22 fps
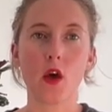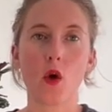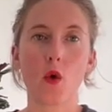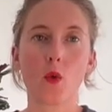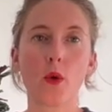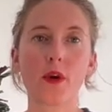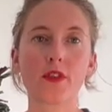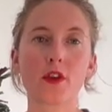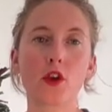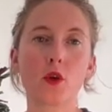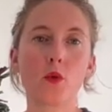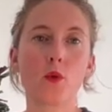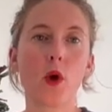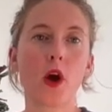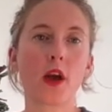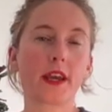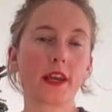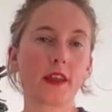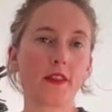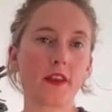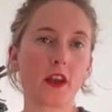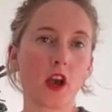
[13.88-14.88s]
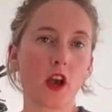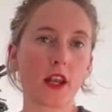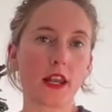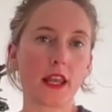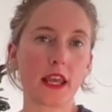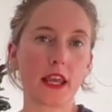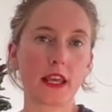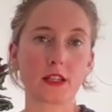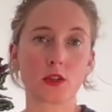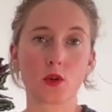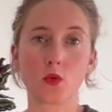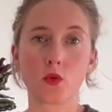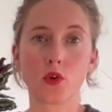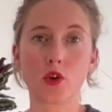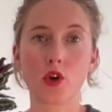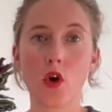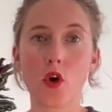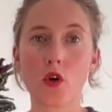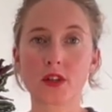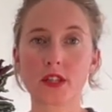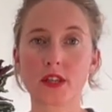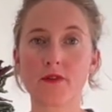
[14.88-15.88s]
Whether you work in the early years or
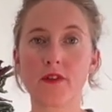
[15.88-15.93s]
not,